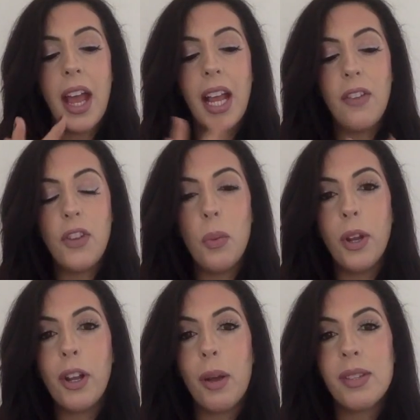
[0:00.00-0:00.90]
if you
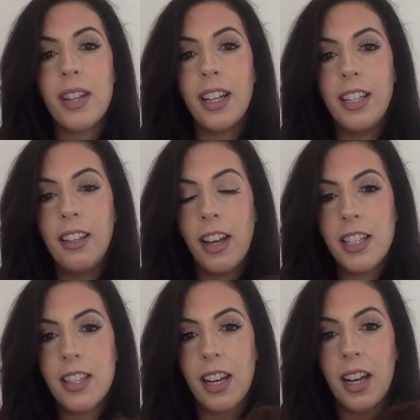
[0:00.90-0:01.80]
want to go slightly
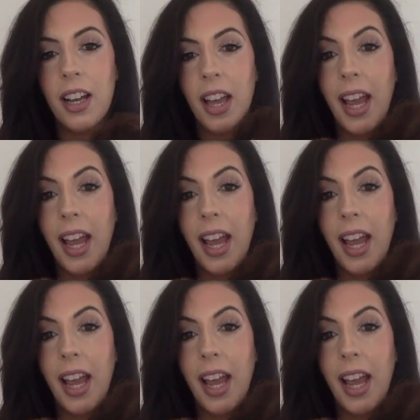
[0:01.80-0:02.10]
lighter,